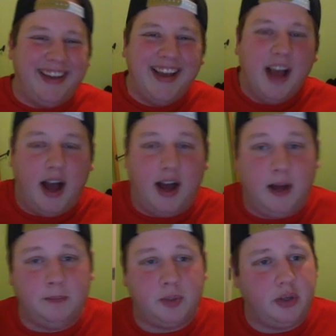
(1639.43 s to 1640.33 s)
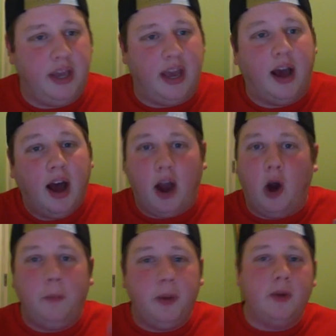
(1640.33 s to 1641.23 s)
um, so yeah, I hope
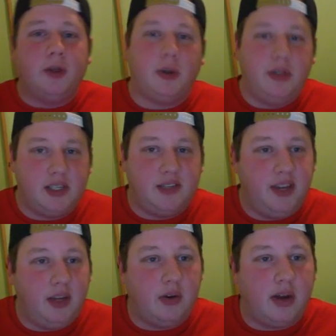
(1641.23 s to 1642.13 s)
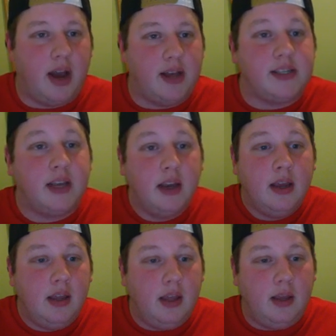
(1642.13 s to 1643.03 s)
you enjoyed this video, guys.
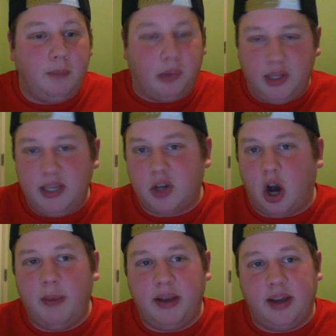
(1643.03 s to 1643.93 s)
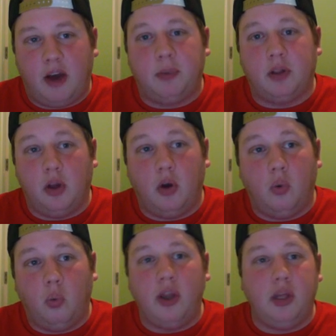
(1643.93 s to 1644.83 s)
Please comment down below
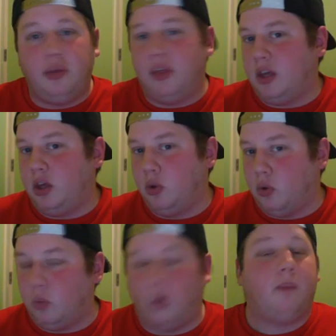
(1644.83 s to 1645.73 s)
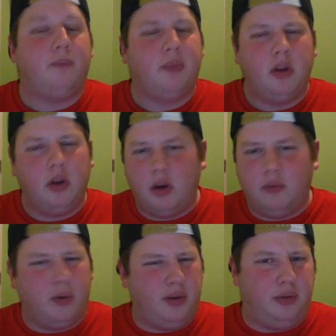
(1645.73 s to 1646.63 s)
what you think your, or what do
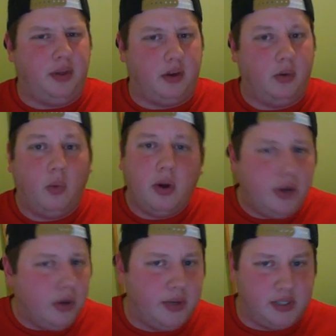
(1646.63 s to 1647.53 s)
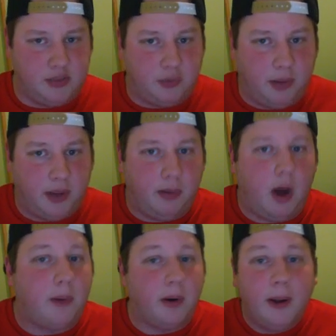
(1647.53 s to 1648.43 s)
you think, what are your reasons for playing
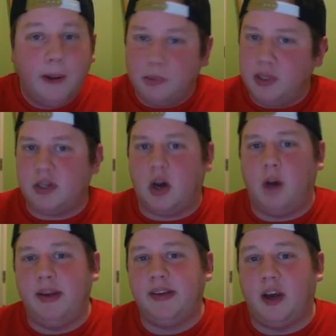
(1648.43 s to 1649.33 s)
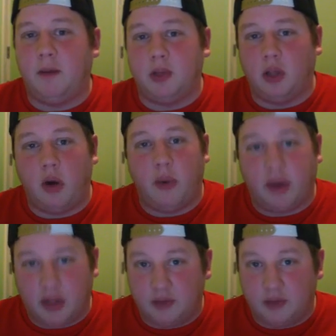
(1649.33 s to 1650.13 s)
Pauper? Please comment down below. I would love to